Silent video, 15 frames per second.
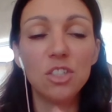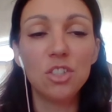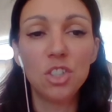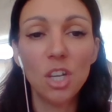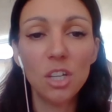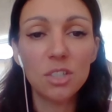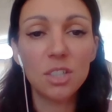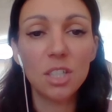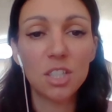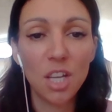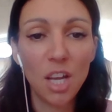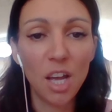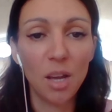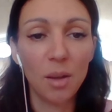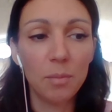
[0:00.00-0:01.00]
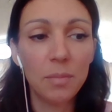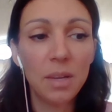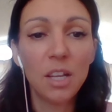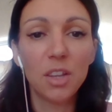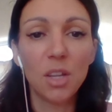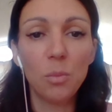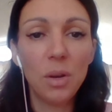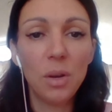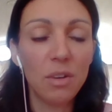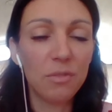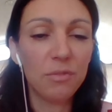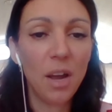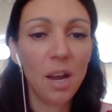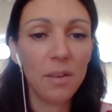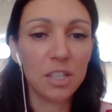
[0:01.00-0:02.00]
is just the term that we're
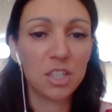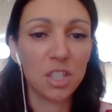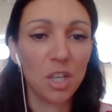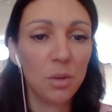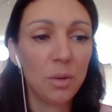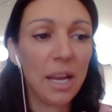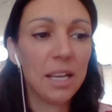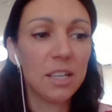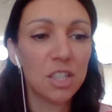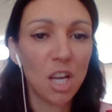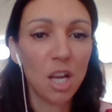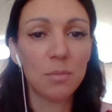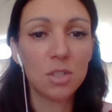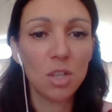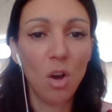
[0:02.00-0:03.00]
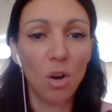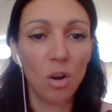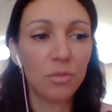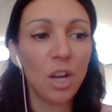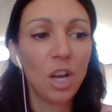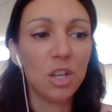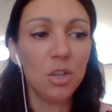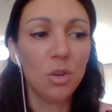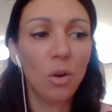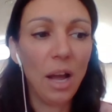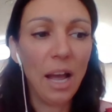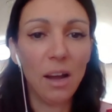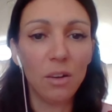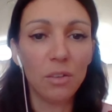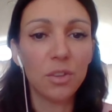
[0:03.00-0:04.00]
referring to in terms of
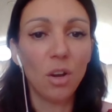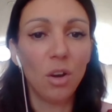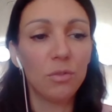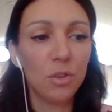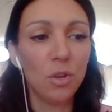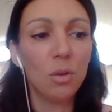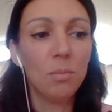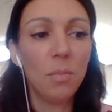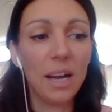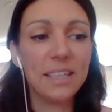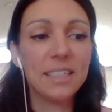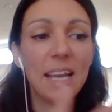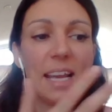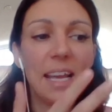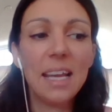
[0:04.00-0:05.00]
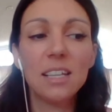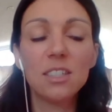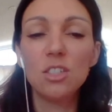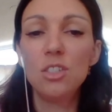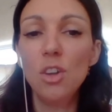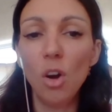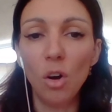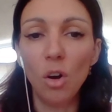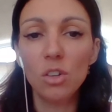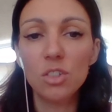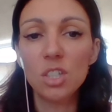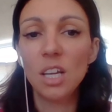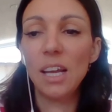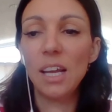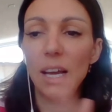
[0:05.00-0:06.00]
your health of your mind. It is
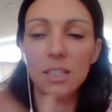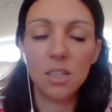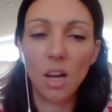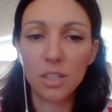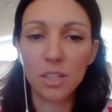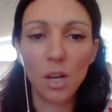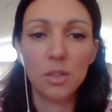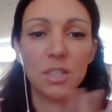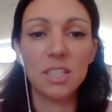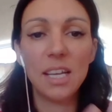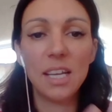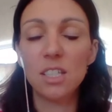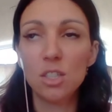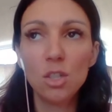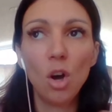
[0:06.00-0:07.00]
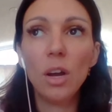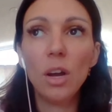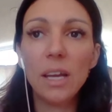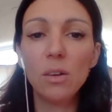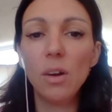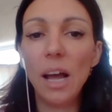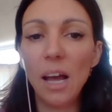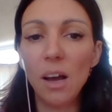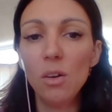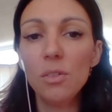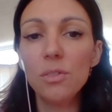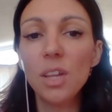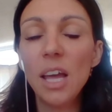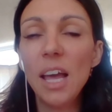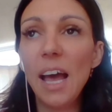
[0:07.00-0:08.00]
not a diagnosis, it is not ill
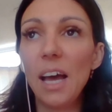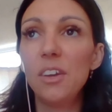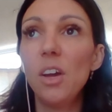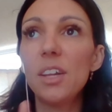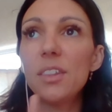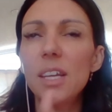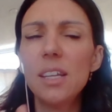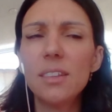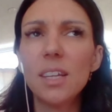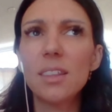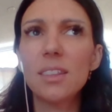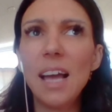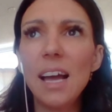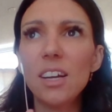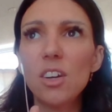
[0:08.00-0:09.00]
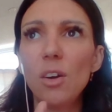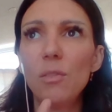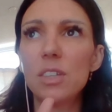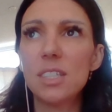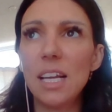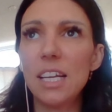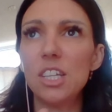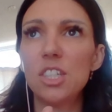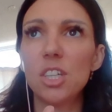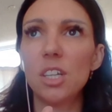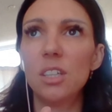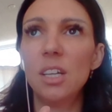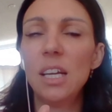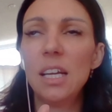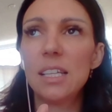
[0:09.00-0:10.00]
health. And I think that that
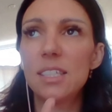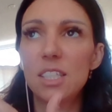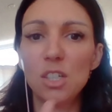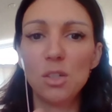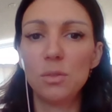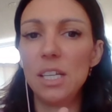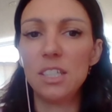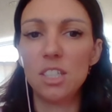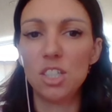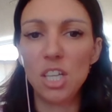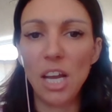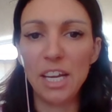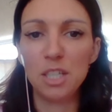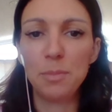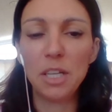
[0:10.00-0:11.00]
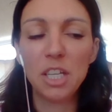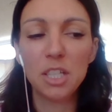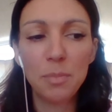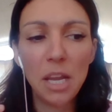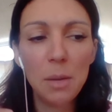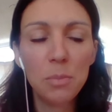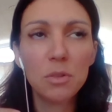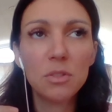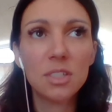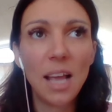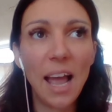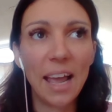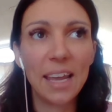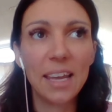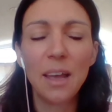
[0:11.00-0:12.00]
conversation still needs to change because people
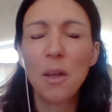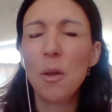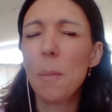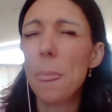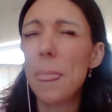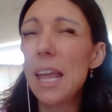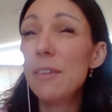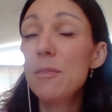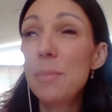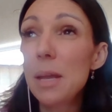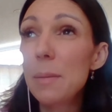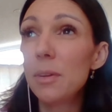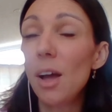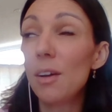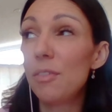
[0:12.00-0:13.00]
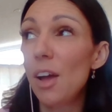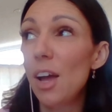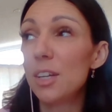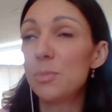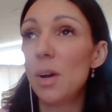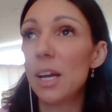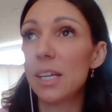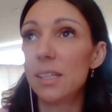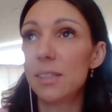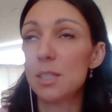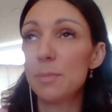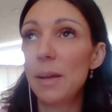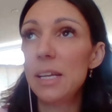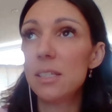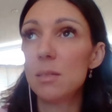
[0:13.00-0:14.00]
say, even people that I've heard
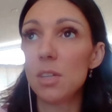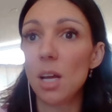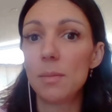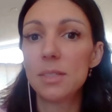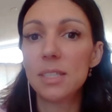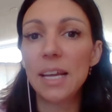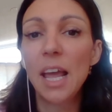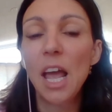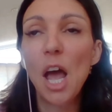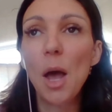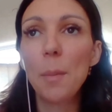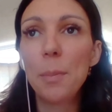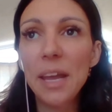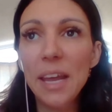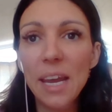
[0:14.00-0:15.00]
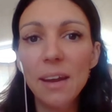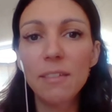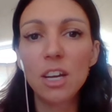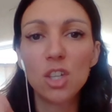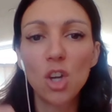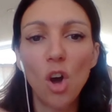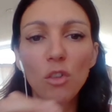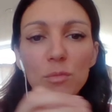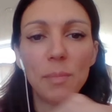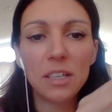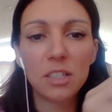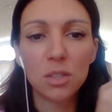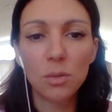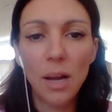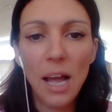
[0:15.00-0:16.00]
working in the space sometimes say, period
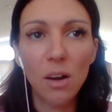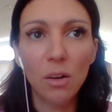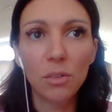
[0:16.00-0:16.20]
of mental